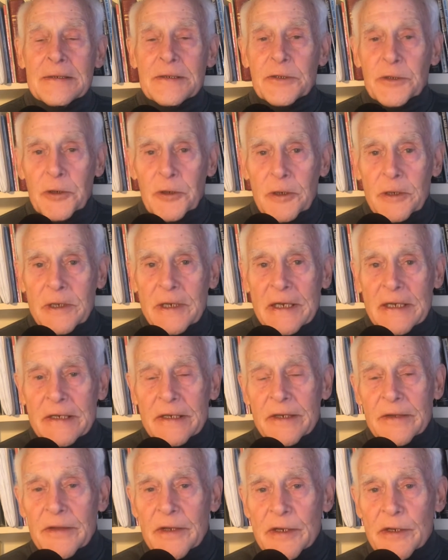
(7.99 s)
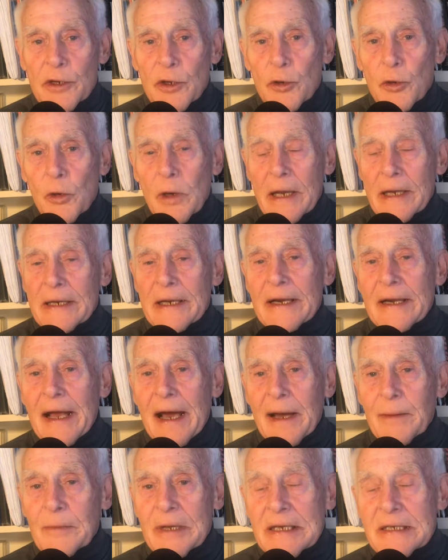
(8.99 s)
turned into the new
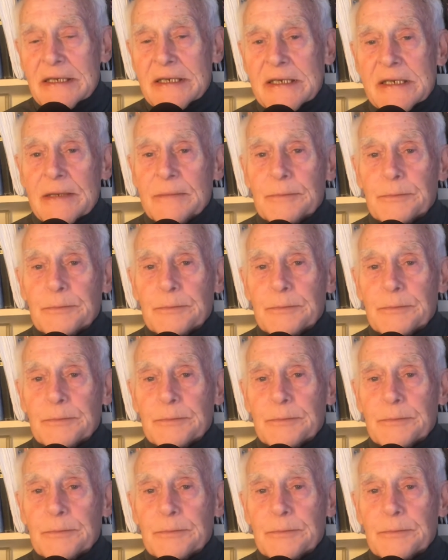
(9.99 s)
economics.